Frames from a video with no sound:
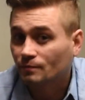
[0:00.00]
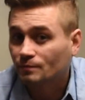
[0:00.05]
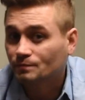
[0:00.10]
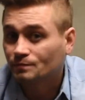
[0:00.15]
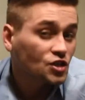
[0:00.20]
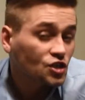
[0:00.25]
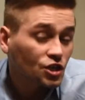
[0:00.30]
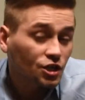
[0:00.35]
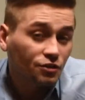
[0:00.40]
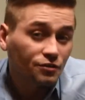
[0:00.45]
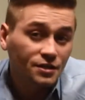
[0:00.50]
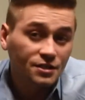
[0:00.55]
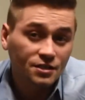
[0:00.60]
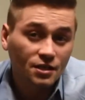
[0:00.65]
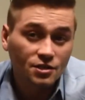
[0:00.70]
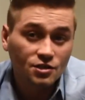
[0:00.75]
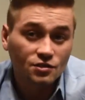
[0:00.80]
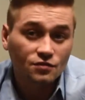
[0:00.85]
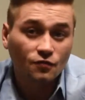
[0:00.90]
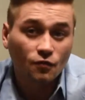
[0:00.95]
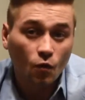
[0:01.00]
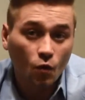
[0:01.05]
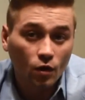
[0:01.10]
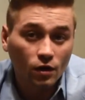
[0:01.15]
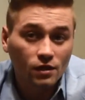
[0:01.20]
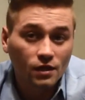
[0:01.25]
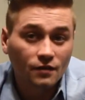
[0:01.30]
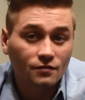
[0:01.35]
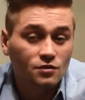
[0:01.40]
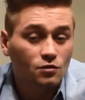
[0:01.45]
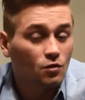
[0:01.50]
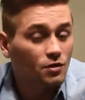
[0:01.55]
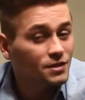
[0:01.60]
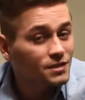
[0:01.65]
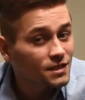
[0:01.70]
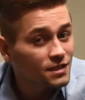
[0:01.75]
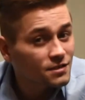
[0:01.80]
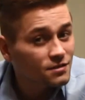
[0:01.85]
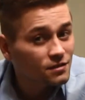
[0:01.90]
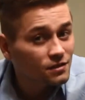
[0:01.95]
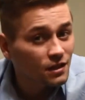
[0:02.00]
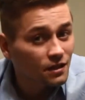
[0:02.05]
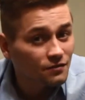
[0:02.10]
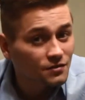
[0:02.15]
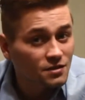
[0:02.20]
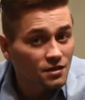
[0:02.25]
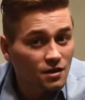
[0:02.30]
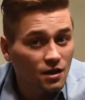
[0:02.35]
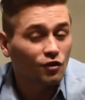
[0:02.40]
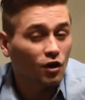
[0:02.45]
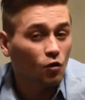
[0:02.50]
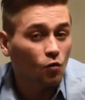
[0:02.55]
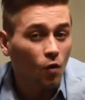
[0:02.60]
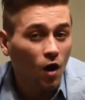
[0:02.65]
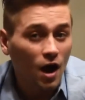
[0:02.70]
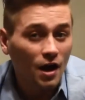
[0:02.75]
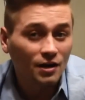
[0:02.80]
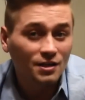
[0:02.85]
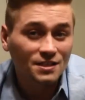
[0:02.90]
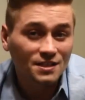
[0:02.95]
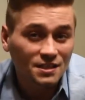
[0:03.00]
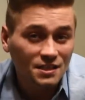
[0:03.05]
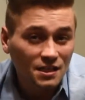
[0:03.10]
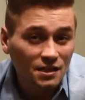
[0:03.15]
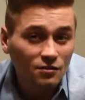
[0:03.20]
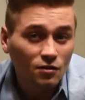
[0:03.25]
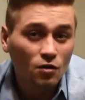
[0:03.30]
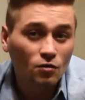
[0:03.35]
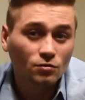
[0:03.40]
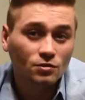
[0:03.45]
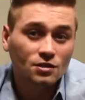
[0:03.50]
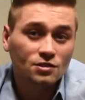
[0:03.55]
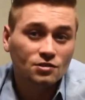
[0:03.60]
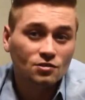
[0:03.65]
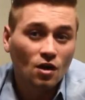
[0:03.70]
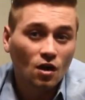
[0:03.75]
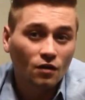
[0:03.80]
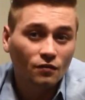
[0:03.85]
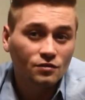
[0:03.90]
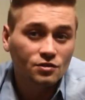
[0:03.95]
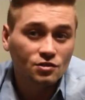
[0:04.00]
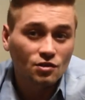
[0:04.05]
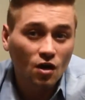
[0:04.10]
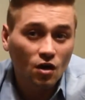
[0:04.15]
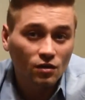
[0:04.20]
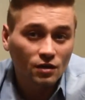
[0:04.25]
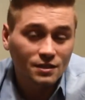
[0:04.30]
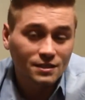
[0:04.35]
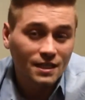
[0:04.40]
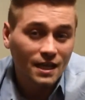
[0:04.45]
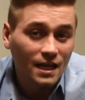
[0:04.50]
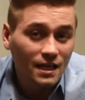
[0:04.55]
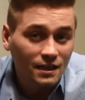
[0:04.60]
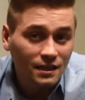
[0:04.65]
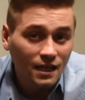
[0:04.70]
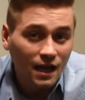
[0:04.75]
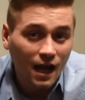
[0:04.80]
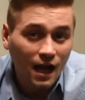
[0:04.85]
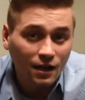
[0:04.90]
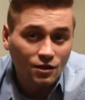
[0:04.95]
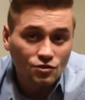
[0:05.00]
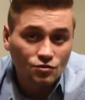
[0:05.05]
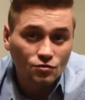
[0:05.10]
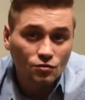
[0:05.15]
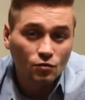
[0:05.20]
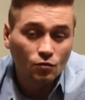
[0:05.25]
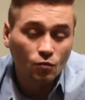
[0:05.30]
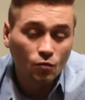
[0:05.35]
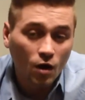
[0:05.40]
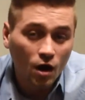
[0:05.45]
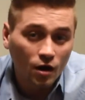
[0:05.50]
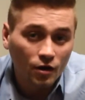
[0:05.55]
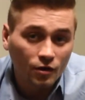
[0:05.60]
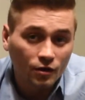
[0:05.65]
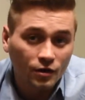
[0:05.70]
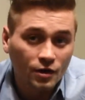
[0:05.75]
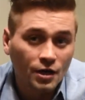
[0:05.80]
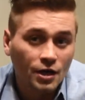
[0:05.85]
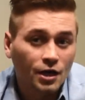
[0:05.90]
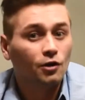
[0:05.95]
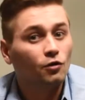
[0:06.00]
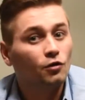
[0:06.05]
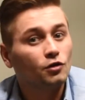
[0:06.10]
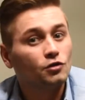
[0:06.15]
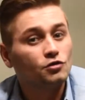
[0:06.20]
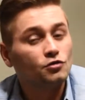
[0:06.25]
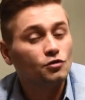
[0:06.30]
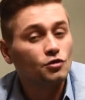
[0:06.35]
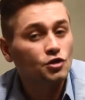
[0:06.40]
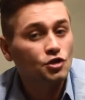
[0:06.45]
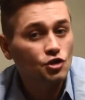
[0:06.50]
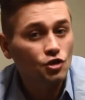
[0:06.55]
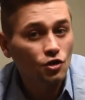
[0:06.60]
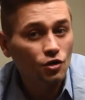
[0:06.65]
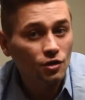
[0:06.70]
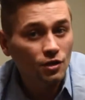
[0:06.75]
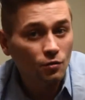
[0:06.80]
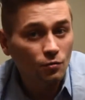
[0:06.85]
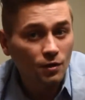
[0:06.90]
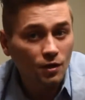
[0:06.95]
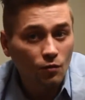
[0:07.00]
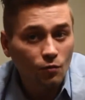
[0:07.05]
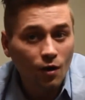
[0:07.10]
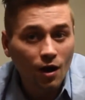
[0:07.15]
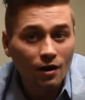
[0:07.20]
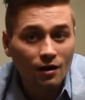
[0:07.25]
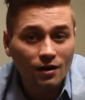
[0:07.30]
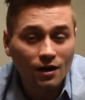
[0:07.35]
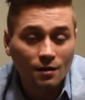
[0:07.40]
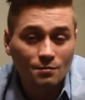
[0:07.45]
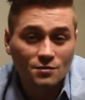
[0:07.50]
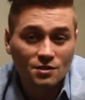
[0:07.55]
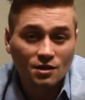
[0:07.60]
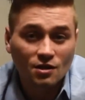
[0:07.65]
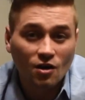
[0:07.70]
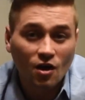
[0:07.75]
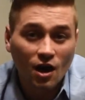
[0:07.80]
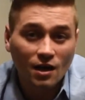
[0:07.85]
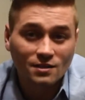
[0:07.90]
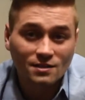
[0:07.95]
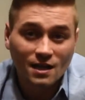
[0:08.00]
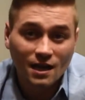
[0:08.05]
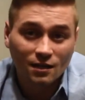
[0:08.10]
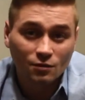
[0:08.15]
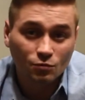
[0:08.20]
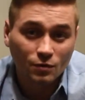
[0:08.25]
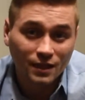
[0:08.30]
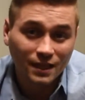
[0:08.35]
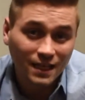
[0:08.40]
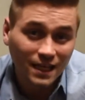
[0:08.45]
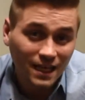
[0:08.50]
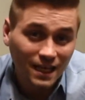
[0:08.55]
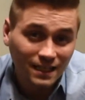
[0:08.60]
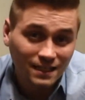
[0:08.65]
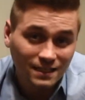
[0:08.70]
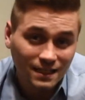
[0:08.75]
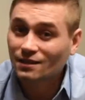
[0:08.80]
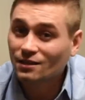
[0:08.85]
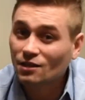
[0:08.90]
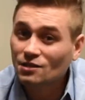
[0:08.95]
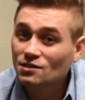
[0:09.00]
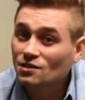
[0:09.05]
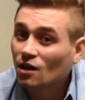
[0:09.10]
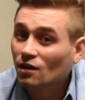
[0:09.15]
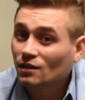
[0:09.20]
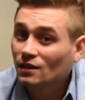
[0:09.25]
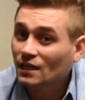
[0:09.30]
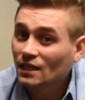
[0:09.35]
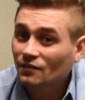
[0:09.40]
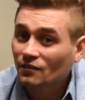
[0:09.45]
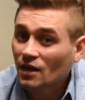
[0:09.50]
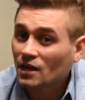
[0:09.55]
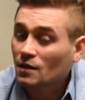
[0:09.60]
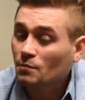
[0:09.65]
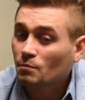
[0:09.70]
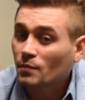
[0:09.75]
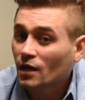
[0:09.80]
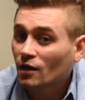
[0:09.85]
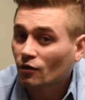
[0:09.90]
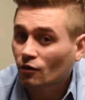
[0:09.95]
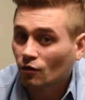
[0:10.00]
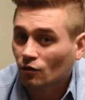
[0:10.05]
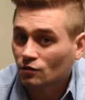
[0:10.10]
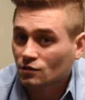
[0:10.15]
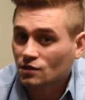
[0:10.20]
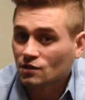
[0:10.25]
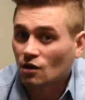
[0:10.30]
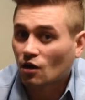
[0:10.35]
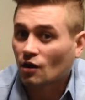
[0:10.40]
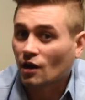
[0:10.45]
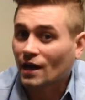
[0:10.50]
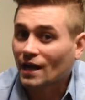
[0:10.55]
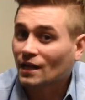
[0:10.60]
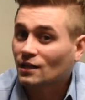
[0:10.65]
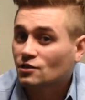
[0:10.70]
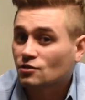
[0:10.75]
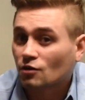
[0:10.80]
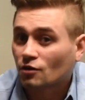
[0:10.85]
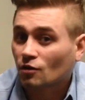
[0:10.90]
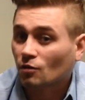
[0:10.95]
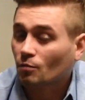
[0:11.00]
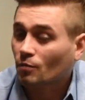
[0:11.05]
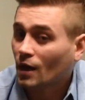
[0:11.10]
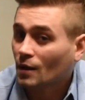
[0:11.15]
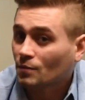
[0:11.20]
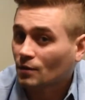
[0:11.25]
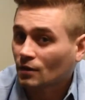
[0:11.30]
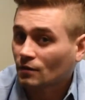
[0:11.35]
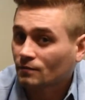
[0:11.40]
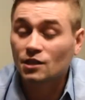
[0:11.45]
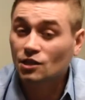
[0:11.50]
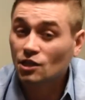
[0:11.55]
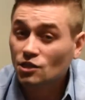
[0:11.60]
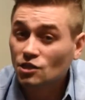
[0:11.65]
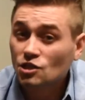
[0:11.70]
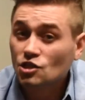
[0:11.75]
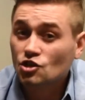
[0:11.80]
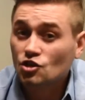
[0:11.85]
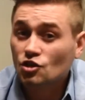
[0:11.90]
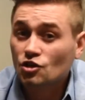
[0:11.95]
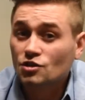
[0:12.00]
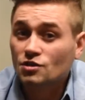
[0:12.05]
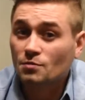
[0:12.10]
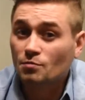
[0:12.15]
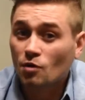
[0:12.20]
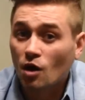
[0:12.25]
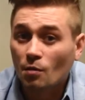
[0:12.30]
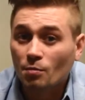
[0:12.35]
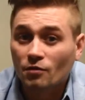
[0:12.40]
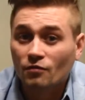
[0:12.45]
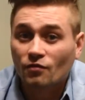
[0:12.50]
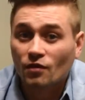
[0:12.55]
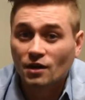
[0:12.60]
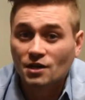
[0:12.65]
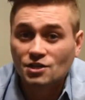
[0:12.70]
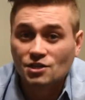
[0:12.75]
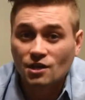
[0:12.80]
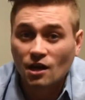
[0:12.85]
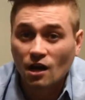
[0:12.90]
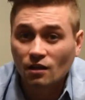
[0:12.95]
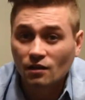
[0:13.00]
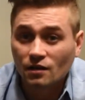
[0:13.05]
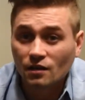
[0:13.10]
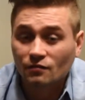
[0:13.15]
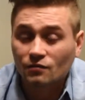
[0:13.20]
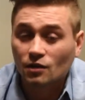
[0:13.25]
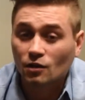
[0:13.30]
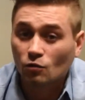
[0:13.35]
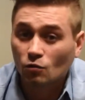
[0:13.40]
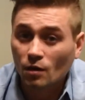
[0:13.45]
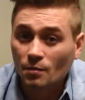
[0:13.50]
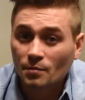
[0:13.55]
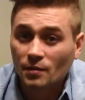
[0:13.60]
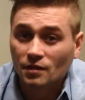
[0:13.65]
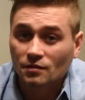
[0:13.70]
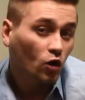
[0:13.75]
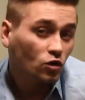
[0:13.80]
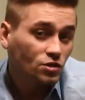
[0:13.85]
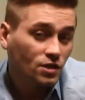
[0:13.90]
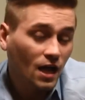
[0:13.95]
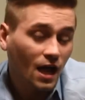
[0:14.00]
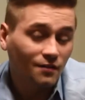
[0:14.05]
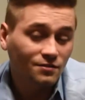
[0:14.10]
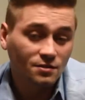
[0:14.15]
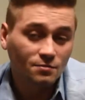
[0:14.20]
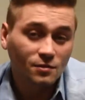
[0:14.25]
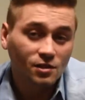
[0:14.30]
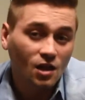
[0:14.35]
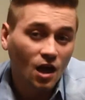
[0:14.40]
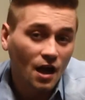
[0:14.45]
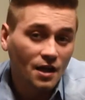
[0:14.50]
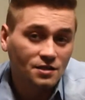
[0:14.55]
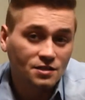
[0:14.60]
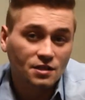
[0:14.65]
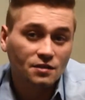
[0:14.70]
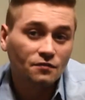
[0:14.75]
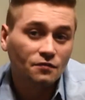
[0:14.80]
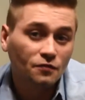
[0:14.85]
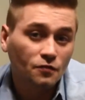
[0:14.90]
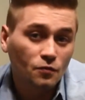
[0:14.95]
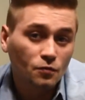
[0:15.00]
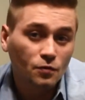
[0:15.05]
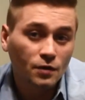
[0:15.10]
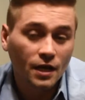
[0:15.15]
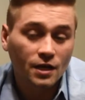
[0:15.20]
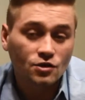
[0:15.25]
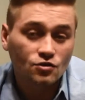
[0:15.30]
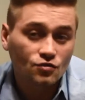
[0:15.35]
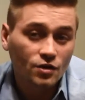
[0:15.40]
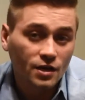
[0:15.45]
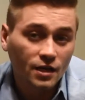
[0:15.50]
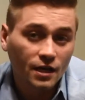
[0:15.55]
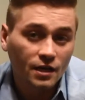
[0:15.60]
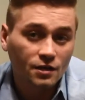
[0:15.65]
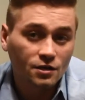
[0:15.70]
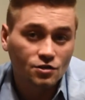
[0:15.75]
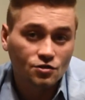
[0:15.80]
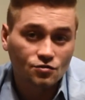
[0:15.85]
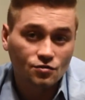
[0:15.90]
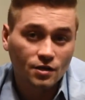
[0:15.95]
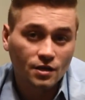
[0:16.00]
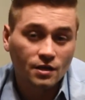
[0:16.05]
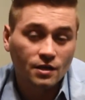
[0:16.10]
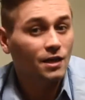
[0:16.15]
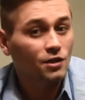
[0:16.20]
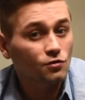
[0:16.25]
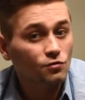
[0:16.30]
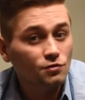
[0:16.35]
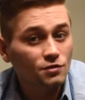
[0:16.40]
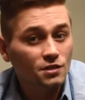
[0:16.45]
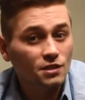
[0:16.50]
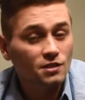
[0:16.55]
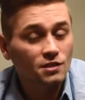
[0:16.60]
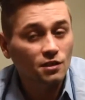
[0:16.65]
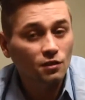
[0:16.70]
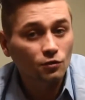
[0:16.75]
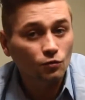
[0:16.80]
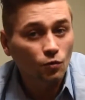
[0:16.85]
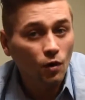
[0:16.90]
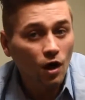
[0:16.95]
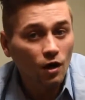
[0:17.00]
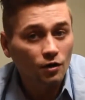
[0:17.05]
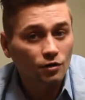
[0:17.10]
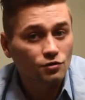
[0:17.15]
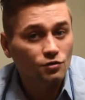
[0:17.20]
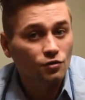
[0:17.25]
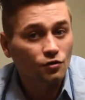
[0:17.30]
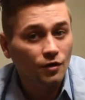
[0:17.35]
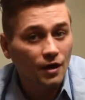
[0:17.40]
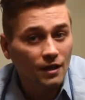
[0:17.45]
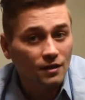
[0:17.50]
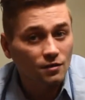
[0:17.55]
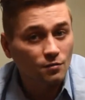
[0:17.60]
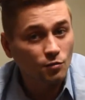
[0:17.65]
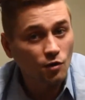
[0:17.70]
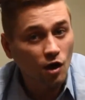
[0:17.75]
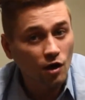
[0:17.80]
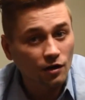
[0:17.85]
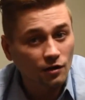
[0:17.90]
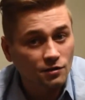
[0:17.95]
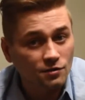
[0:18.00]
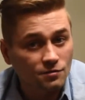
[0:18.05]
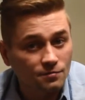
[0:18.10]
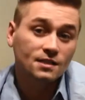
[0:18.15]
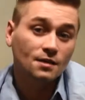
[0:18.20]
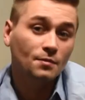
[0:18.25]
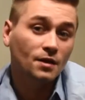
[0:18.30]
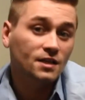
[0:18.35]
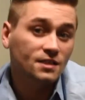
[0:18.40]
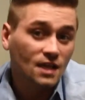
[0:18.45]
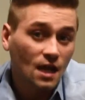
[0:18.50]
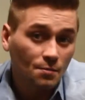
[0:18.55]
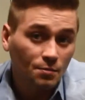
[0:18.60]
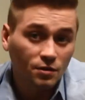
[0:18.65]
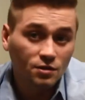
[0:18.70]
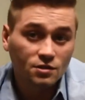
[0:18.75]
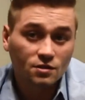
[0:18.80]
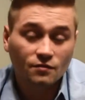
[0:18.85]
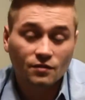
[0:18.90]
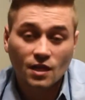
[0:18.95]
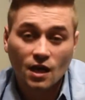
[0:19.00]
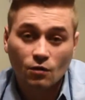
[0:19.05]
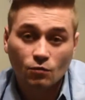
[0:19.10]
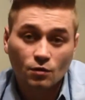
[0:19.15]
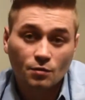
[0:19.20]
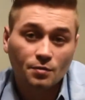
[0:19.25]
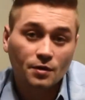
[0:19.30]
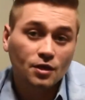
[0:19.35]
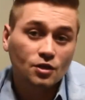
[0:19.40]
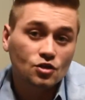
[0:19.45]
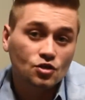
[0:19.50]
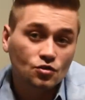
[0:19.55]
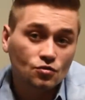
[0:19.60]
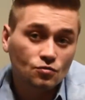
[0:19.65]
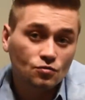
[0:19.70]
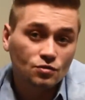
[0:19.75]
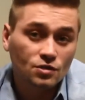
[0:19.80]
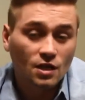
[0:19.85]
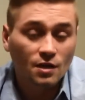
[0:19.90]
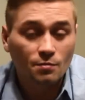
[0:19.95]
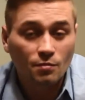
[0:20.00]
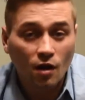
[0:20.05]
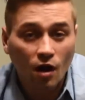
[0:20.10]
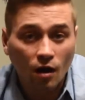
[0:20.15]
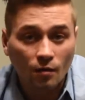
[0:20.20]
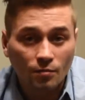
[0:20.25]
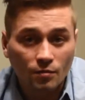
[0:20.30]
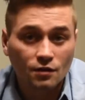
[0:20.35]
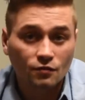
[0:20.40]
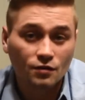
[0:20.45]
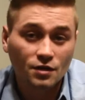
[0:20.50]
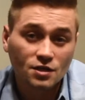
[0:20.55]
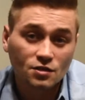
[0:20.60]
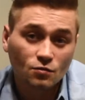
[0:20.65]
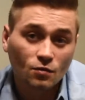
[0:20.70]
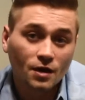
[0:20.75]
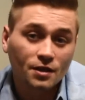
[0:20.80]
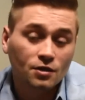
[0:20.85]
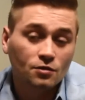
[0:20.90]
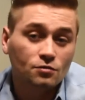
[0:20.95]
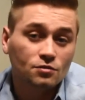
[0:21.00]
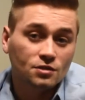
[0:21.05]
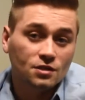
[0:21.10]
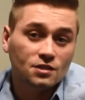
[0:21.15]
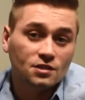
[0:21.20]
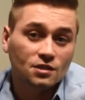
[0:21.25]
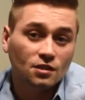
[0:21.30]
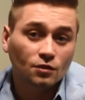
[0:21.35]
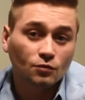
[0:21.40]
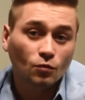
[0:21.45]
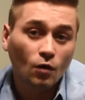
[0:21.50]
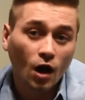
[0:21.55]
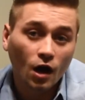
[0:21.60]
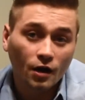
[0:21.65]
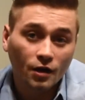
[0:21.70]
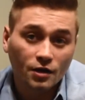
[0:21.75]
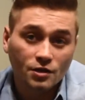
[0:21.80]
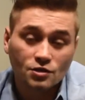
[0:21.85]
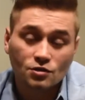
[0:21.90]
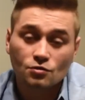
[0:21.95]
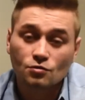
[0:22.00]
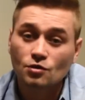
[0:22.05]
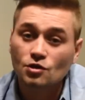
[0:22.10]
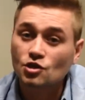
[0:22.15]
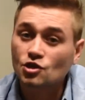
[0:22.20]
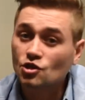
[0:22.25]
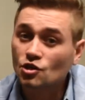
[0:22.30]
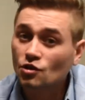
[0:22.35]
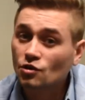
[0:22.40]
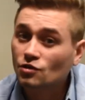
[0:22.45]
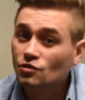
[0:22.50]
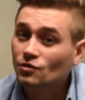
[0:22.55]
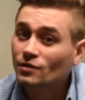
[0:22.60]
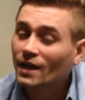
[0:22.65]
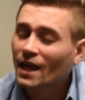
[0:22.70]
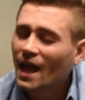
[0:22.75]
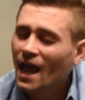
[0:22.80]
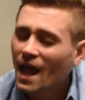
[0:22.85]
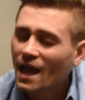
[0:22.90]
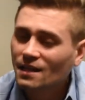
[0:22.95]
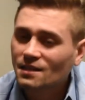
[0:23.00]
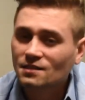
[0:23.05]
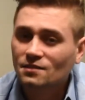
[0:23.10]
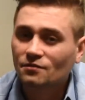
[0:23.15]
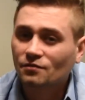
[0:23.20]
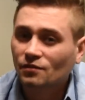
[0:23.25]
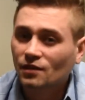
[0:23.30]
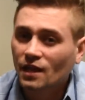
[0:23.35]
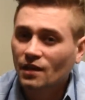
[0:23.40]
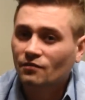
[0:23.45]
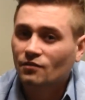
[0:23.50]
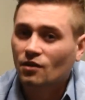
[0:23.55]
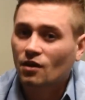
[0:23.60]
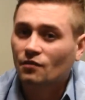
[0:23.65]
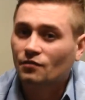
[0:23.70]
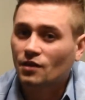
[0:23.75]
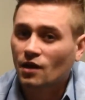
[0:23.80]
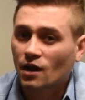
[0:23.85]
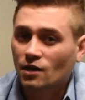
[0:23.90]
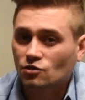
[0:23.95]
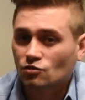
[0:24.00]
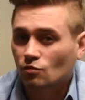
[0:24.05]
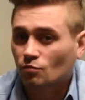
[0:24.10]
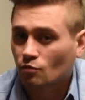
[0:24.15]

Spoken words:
Machinery such as forklifts or scissor lifts require 0 dissolved solids in the actual water in order to ensure that when the water comes in contact with heat, it does not leave any minerals on our internal piping. This ensures the proper functionality of the equipment. We also have some clients in food and drink industry that use distilled water to create their products. Some examples of that would be juice and pop. The reason why they use distilled water is to ensure to enhance the flavor of the actual